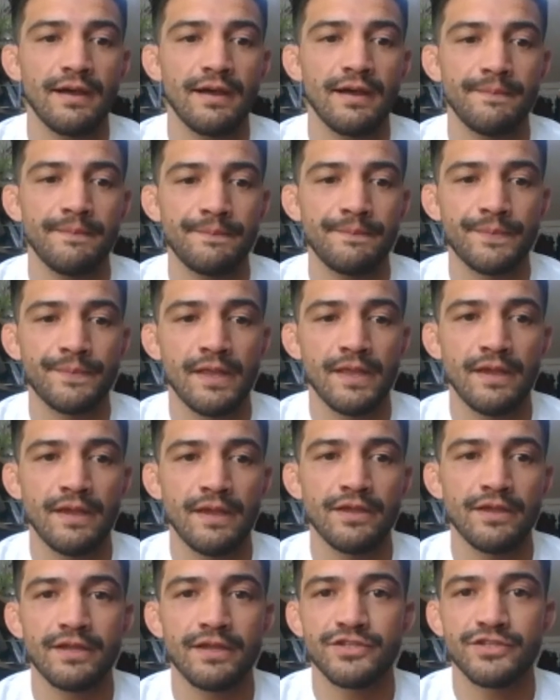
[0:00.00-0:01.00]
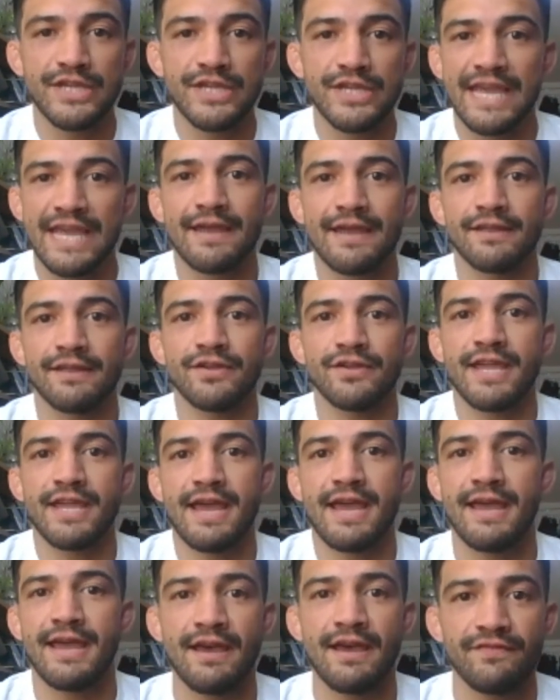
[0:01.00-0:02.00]
Because you
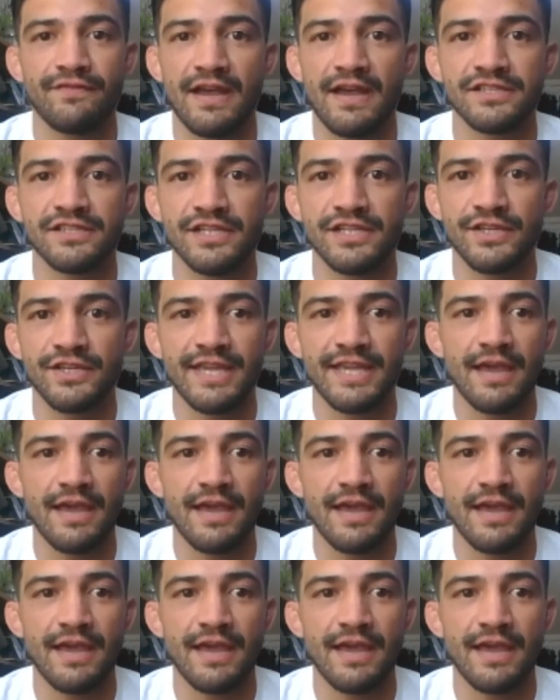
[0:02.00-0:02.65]
can't half-ass it.